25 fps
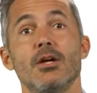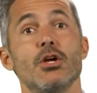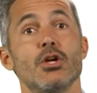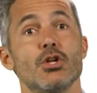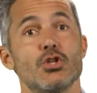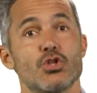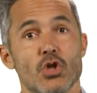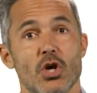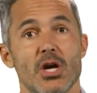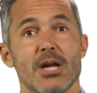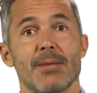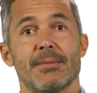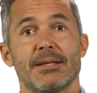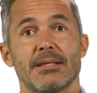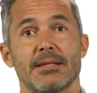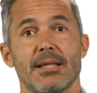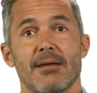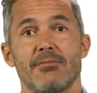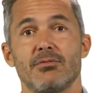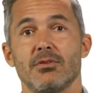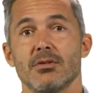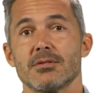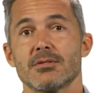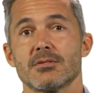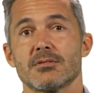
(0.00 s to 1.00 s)
Journeyman
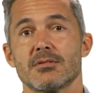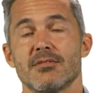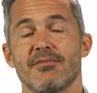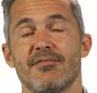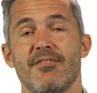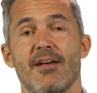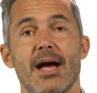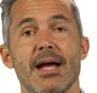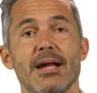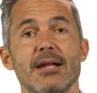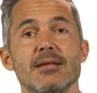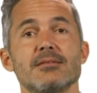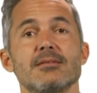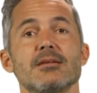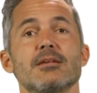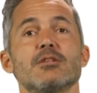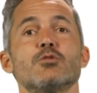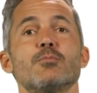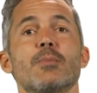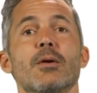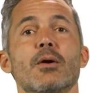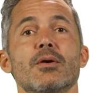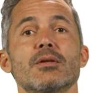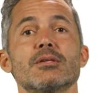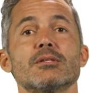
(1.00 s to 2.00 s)
level is defined as the
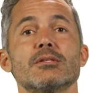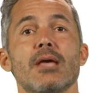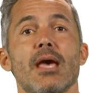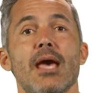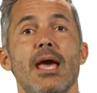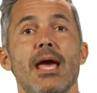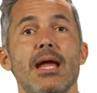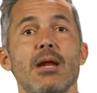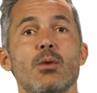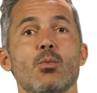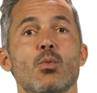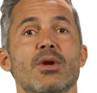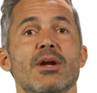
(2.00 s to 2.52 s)
experience gained